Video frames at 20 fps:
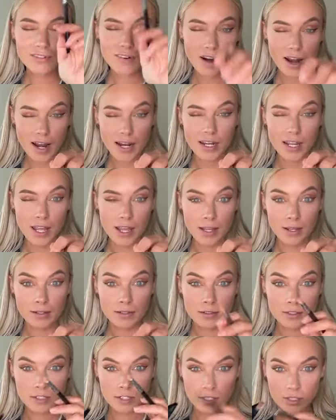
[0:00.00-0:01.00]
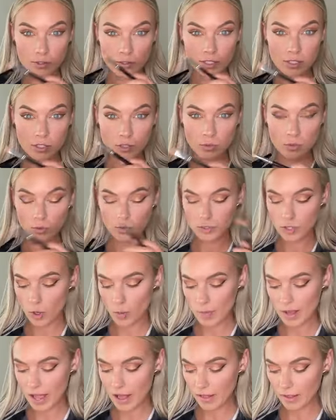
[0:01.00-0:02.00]
Friday to use the cool
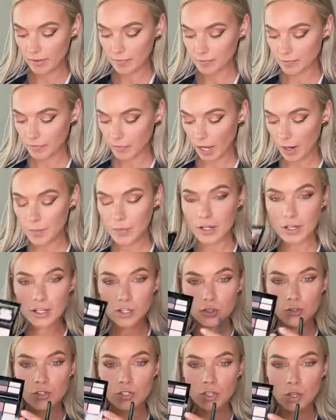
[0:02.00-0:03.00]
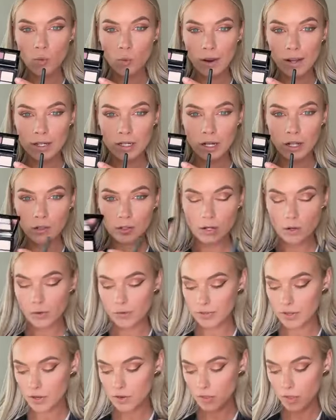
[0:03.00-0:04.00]
tone palette. I'm gonna use the white color
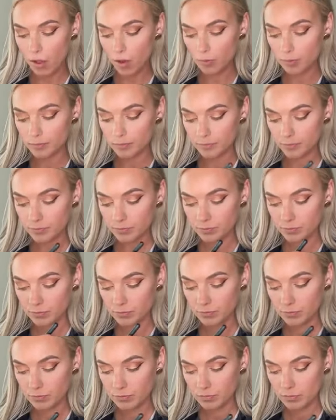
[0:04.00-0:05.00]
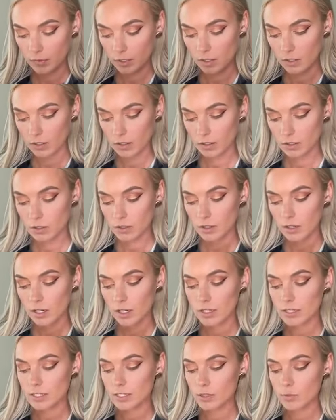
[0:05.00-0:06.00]
out of here though,
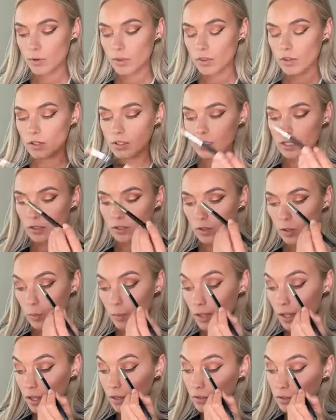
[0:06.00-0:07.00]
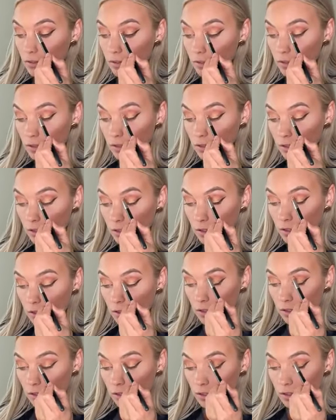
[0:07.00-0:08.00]
because this one looks a little bit
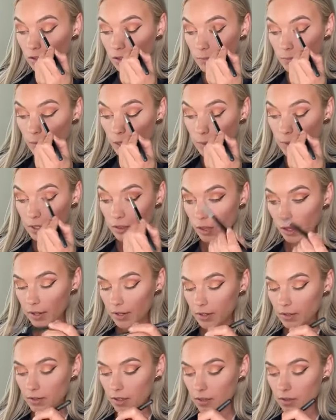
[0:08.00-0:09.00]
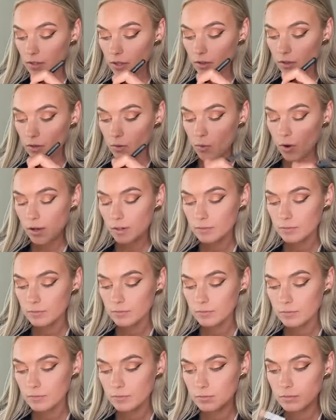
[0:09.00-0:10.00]
maybe lighter than the other one.
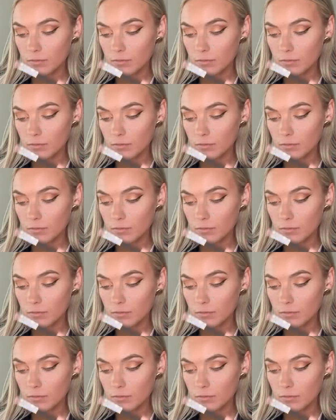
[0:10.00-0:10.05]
